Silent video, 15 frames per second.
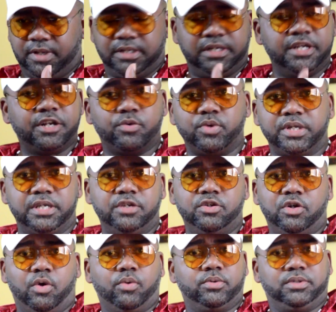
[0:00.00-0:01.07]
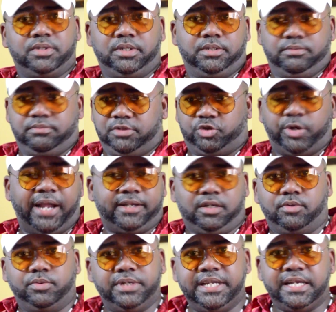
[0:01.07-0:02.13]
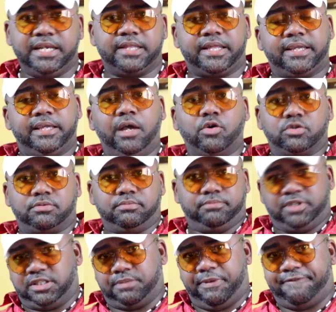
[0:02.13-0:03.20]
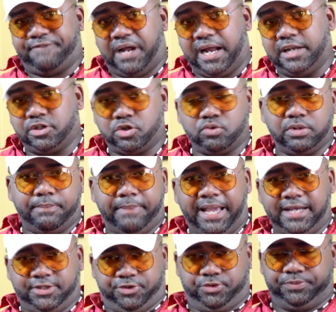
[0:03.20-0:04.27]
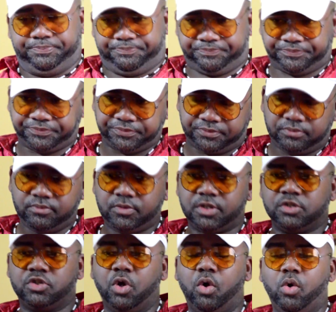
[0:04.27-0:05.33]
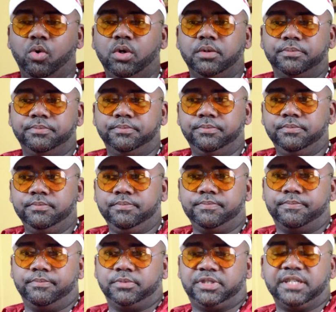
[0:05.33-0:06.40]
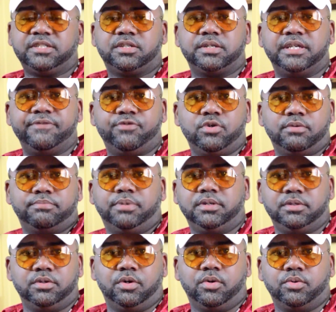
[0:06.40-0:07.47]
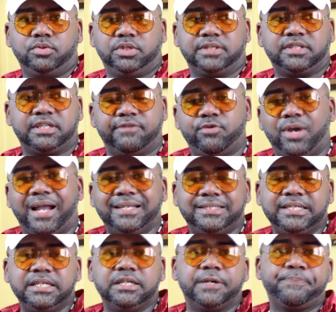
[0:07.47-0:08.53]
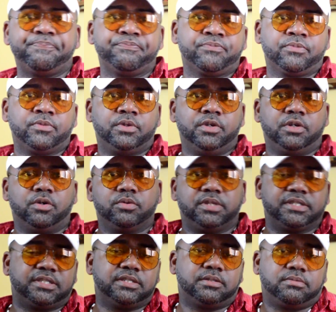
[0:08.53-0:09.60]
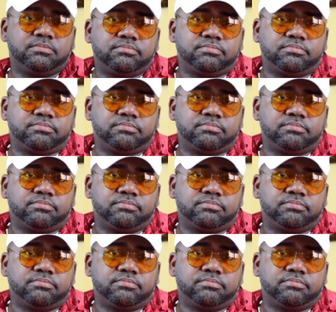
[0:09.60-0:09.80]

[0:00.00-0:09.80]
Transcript: literally, you know, the track don't need anything else just to be fine tuned and mastered. So, just to give you, you know, just to give you an idea, you know, this is